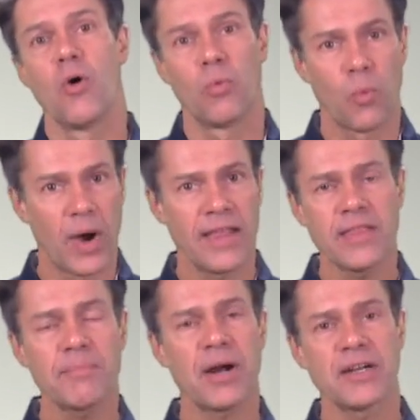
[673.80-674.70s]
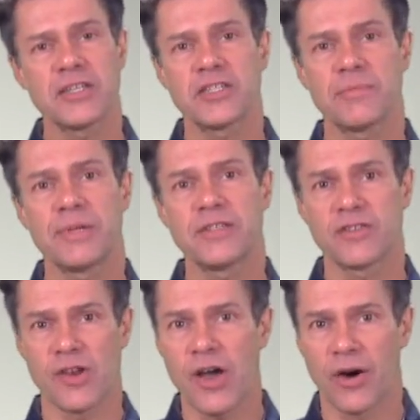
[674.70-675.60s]
When the
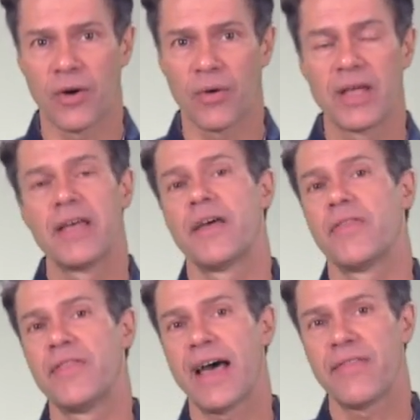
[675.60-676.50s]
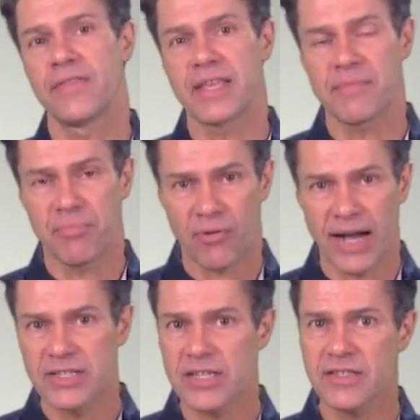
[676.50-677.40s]
participants know that the
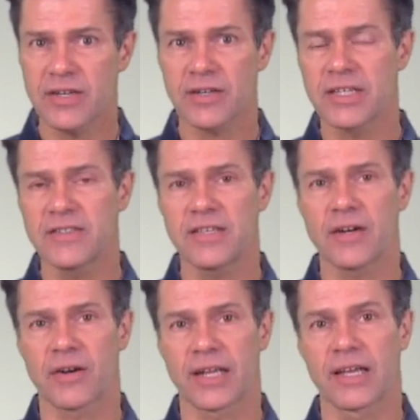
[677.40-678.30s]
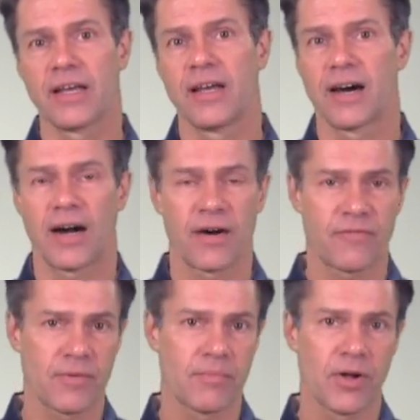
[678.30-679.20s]
projects they're considering are
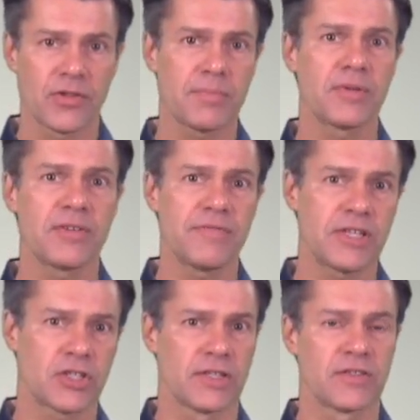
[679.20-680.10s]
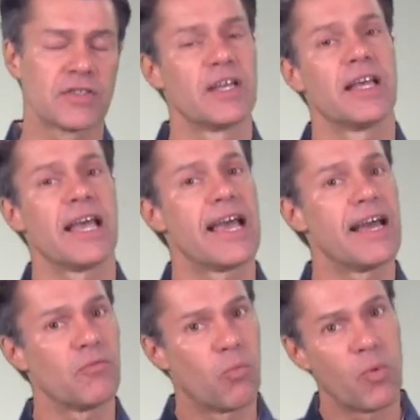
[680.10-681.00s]
from multiple divisions,
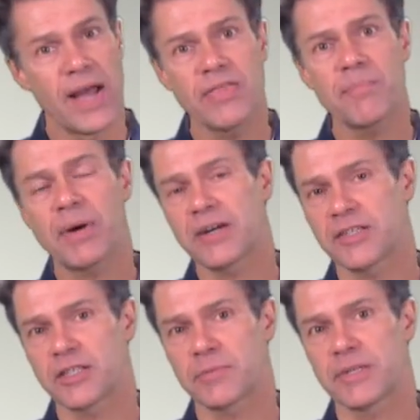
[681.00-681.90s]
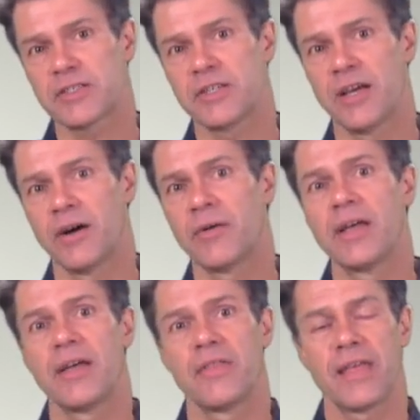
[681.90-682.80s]
and when the participants know
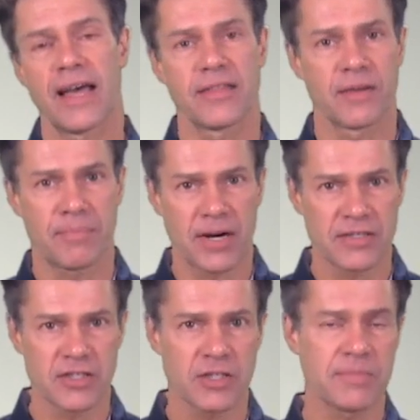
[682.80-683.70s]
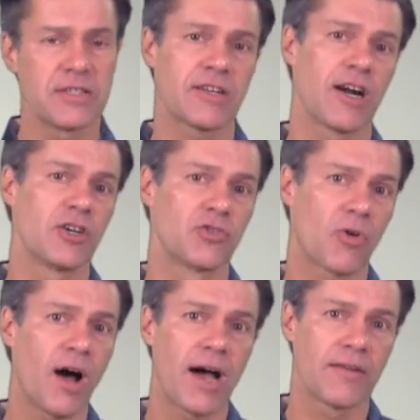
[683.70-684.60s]
that the participants are
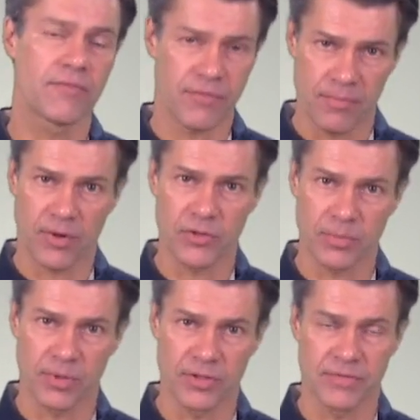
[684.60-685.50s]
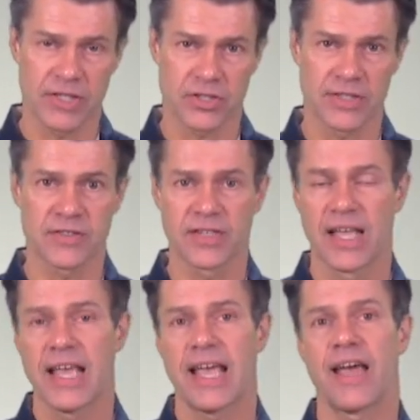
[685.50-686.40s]
drawn from multiple divisions
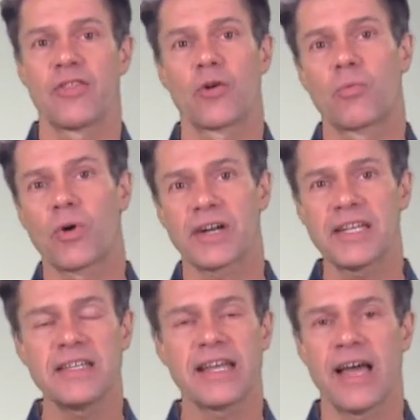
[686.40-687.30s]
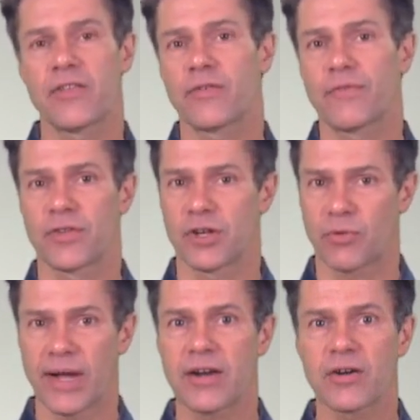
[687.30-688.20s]
and they're working together for the
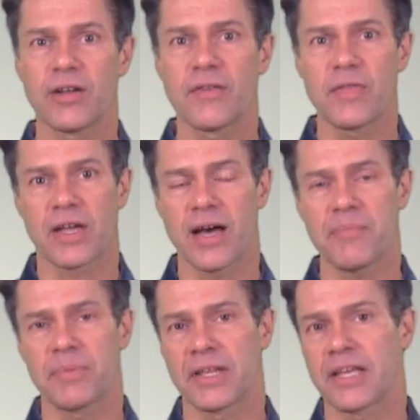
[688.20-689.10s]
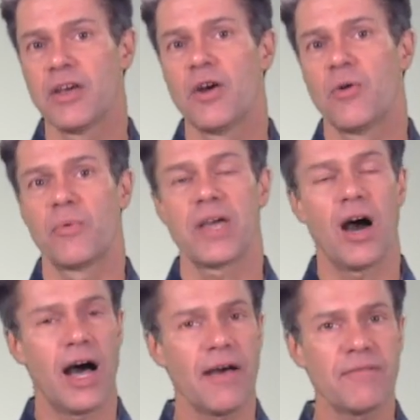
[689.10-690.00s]
greater good of the company, we
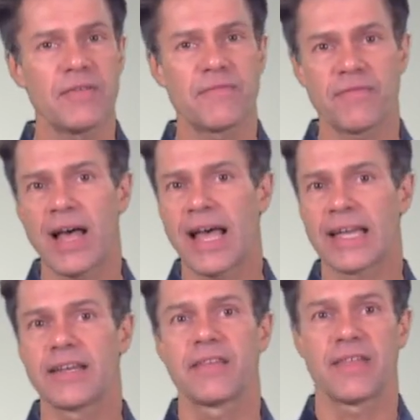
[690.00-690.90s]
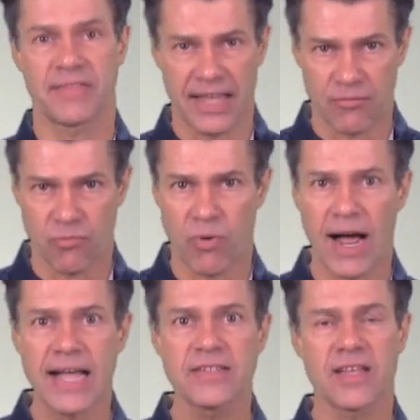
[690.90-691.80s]
often find that they
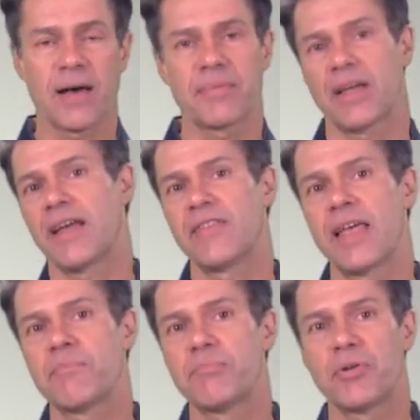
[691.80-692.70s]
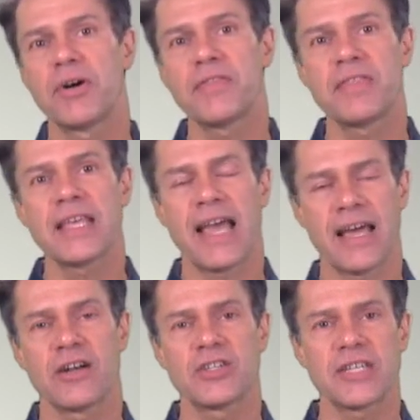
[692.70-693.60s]
rise up and they put the
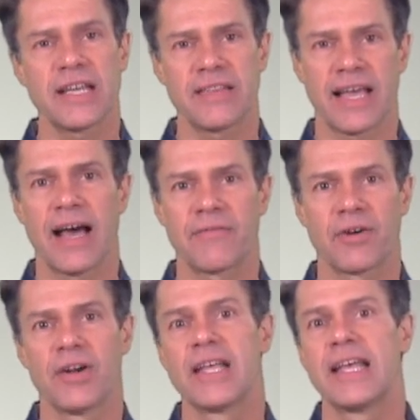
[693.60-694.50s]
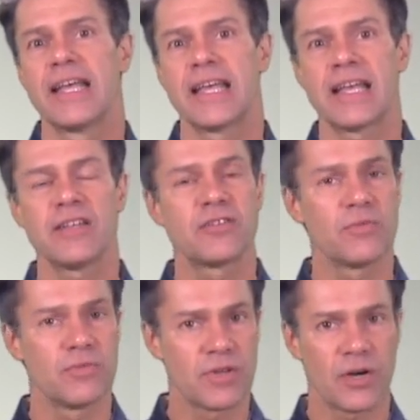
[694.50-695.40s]
energy and the effort
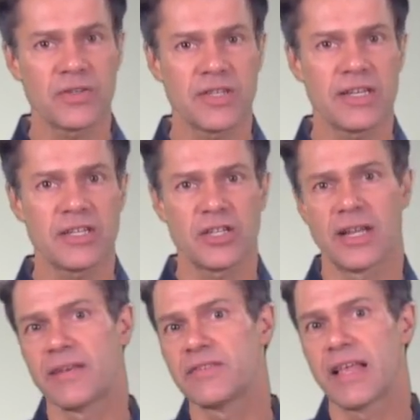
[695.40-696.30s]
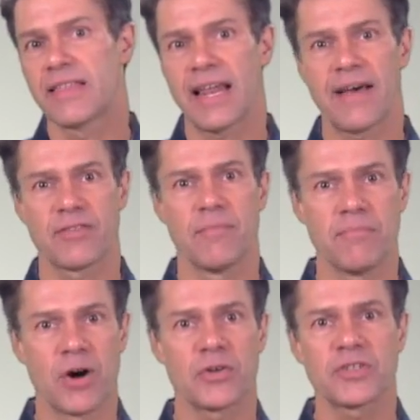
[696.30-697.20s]
into those initiatives that have the
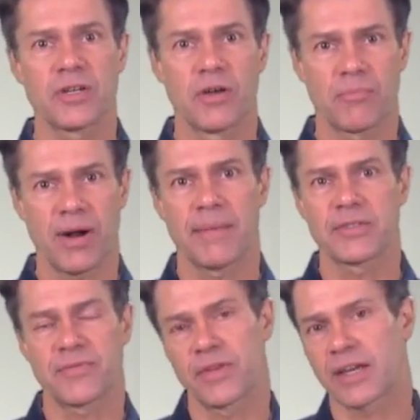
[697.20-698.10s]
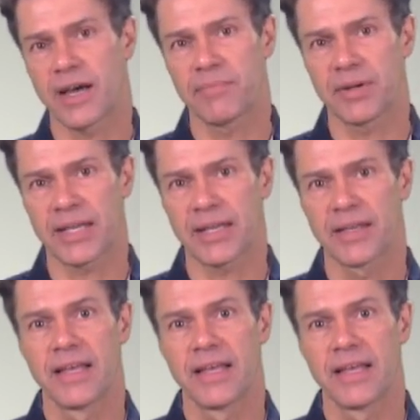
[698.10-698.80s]
most promise for the company.